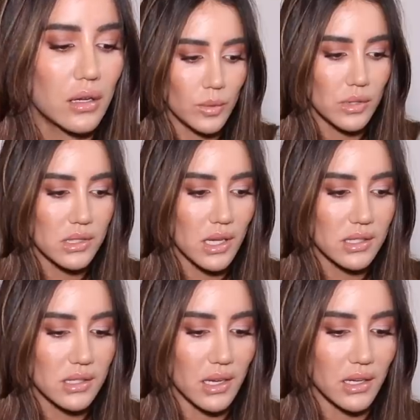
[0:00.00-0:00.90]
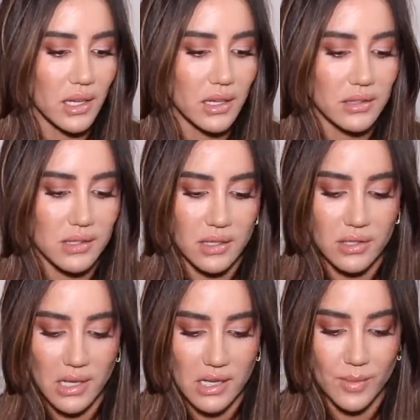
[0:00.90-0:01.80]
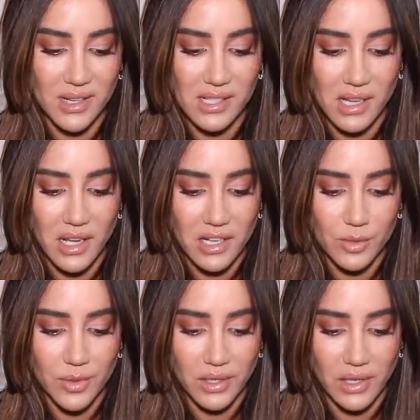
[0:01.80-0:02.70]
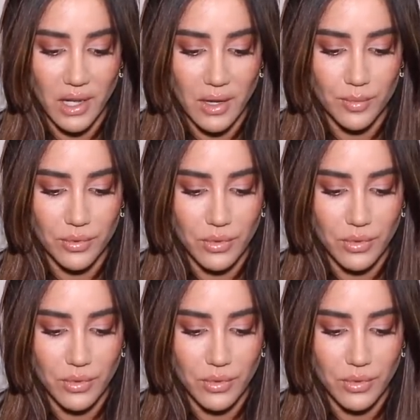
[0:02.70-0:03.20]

What size did I get? Is there a size? But it's a cashmere cap.